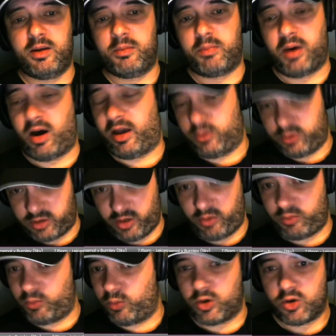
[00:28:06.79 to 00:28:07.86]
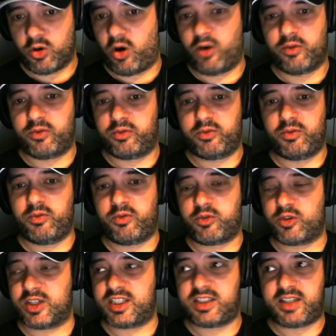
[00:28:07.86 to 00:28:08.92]
But I also would not have,
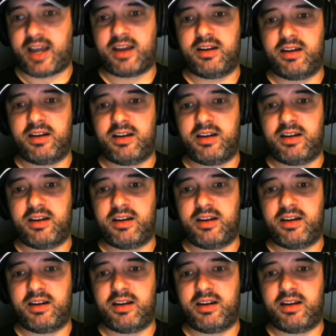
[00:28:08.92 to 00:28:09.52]
for a second,